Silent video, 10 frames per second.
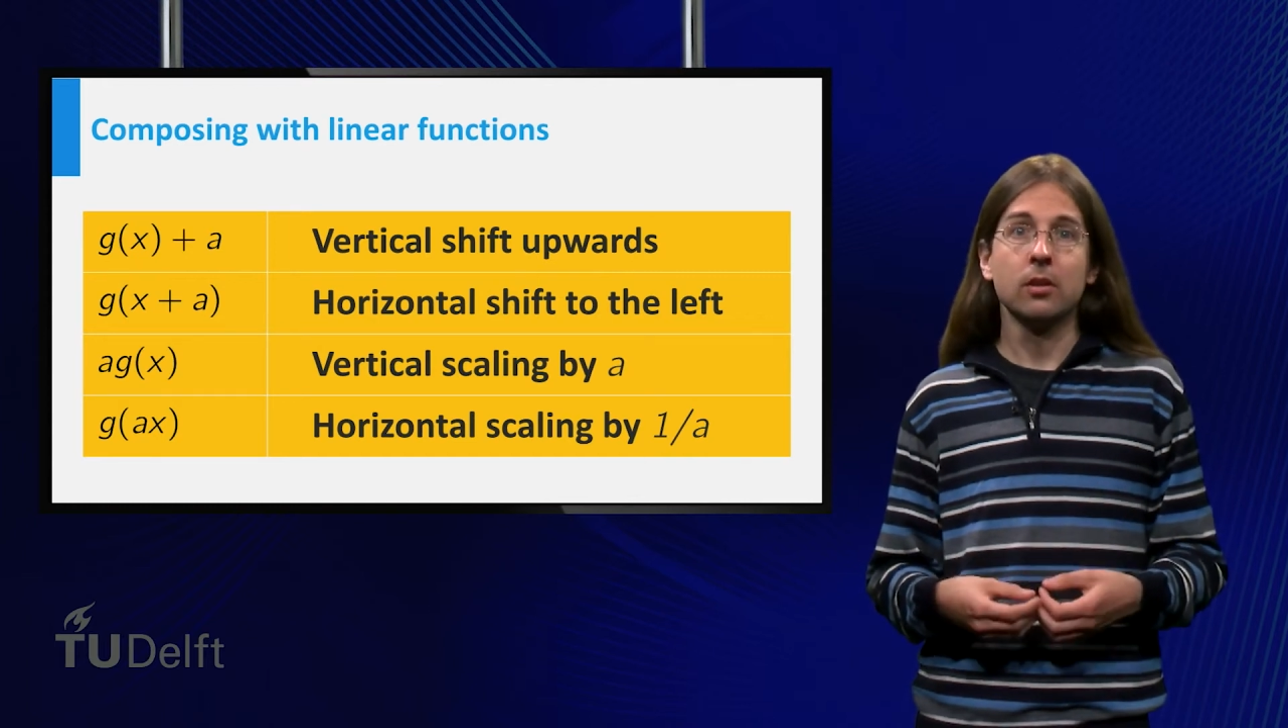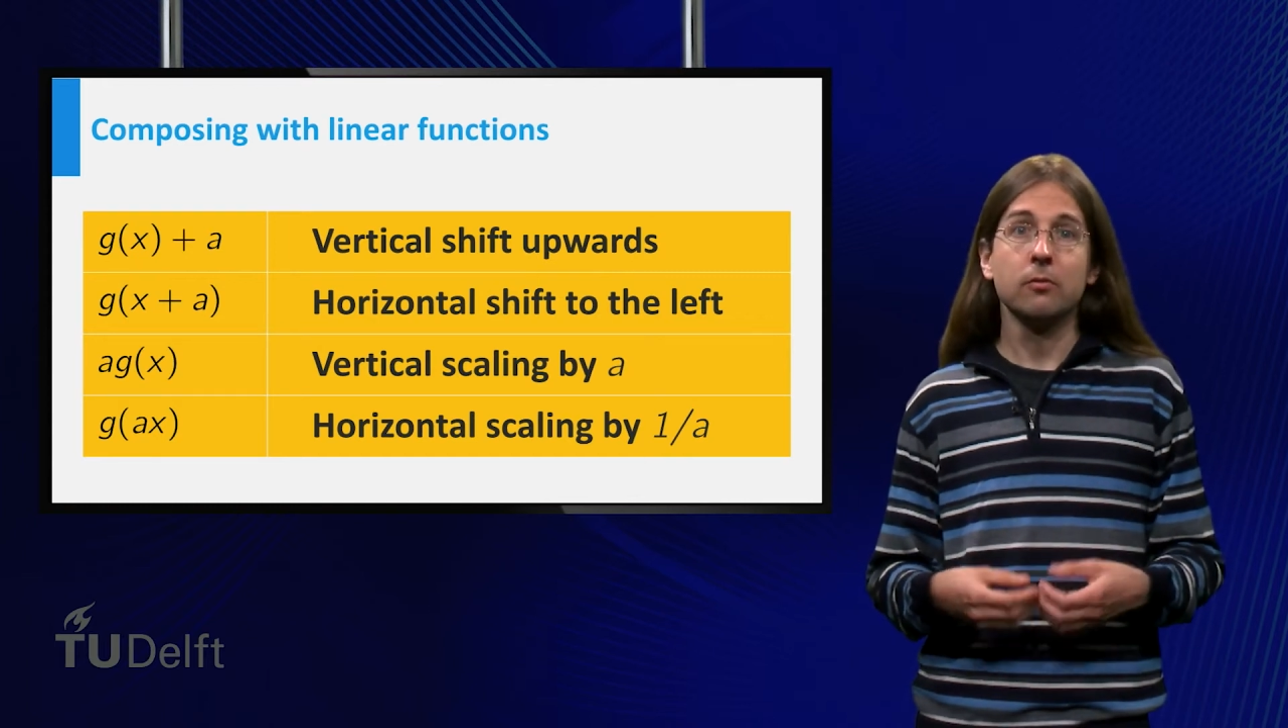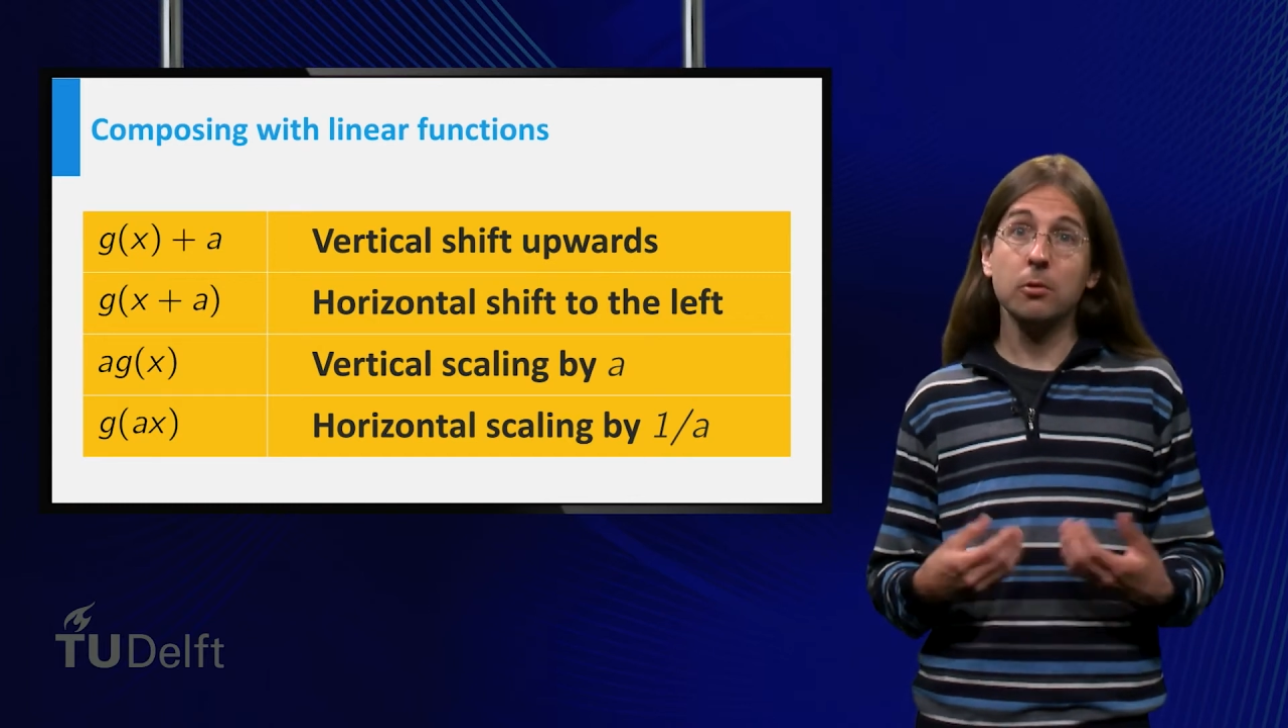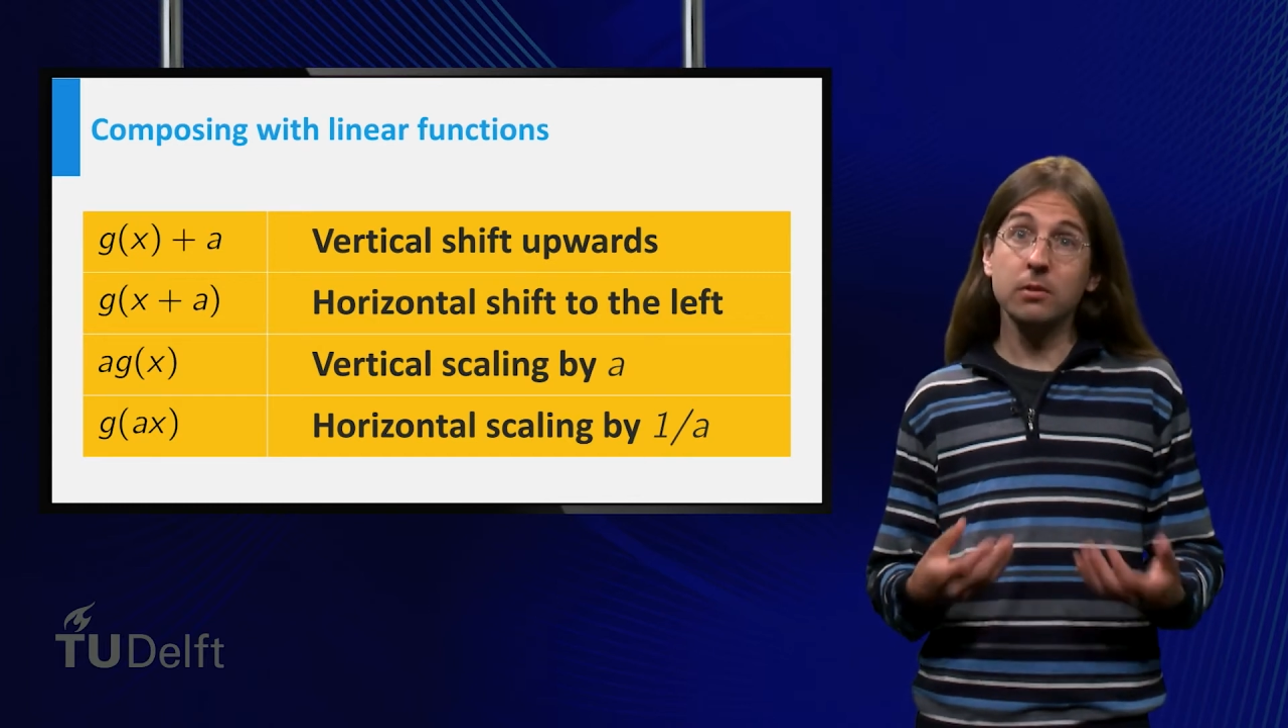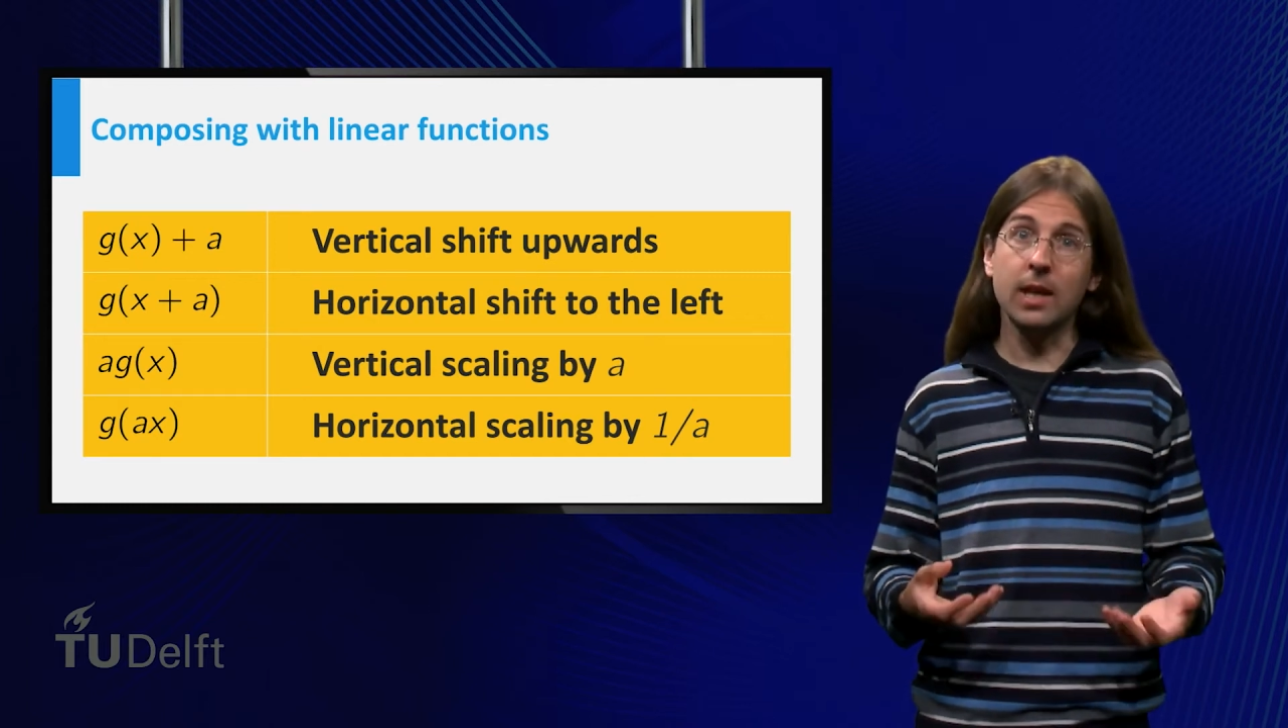
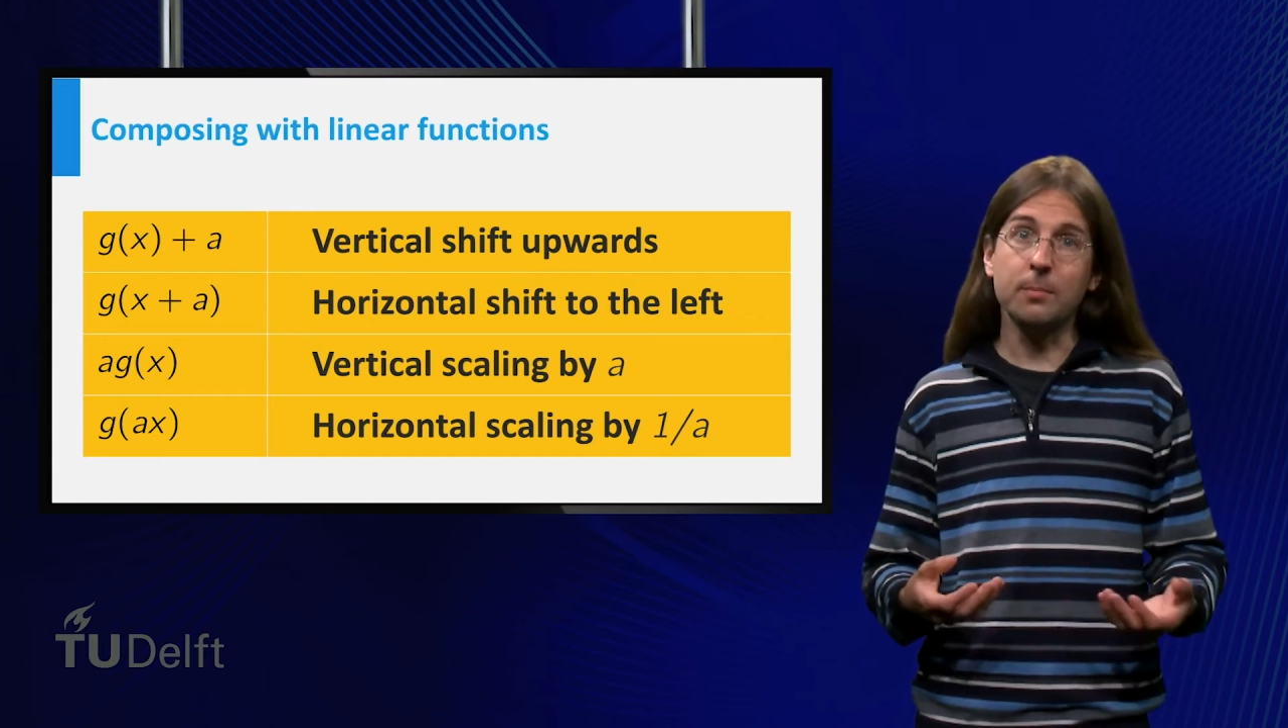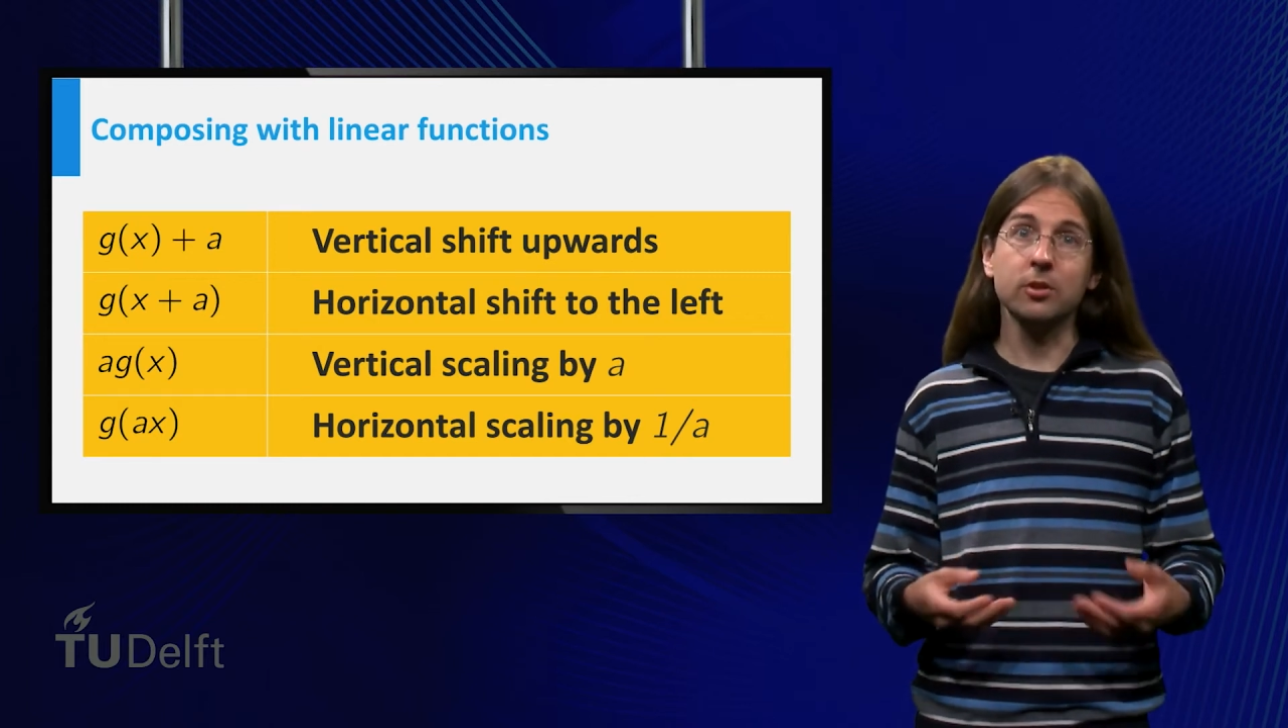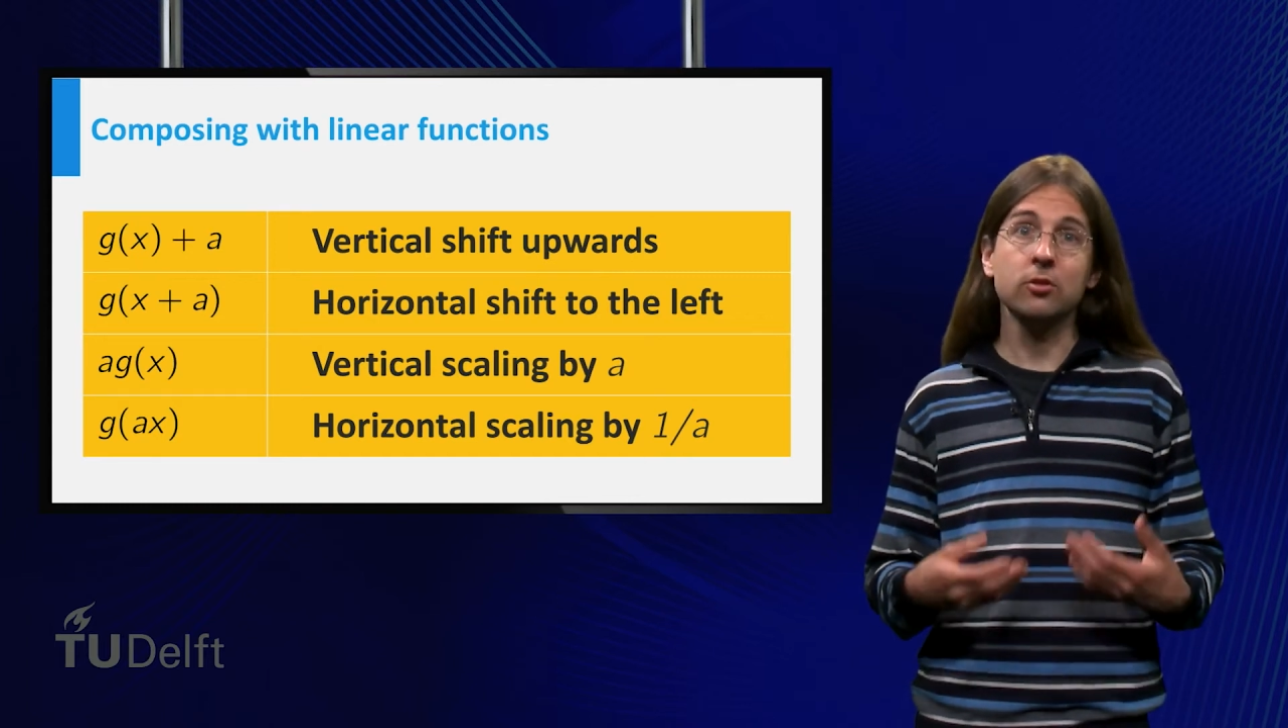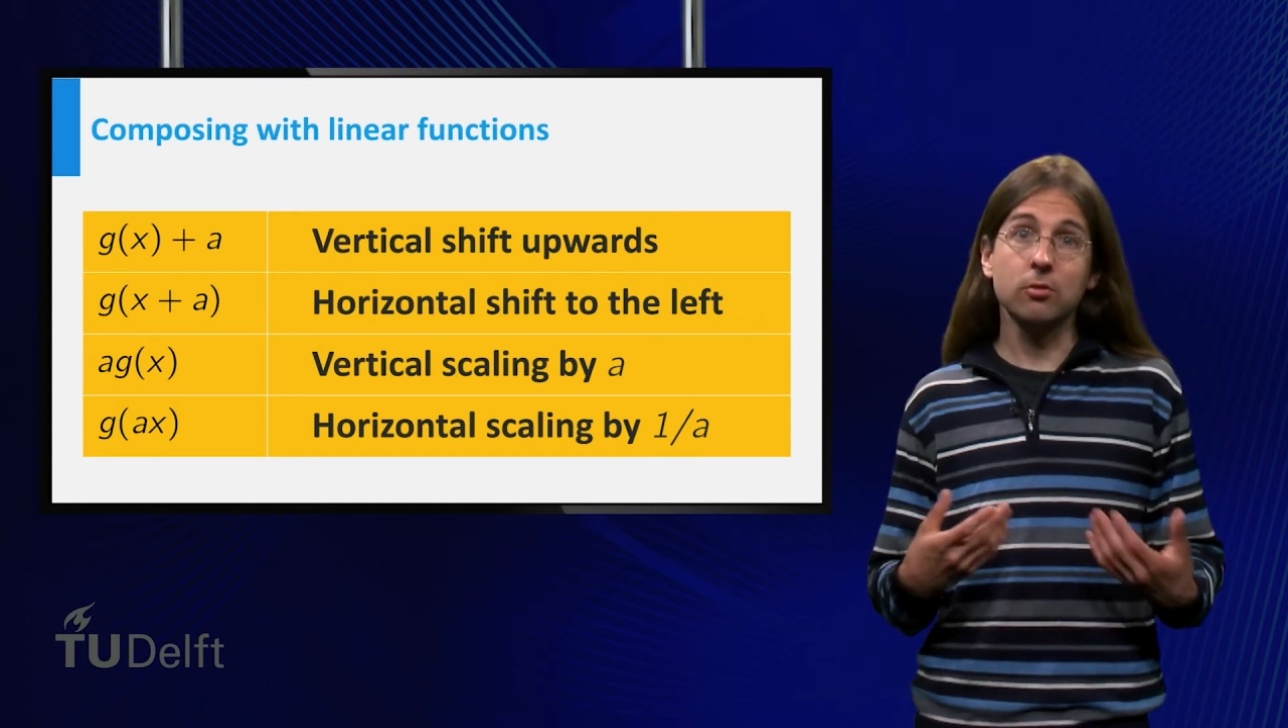for what happens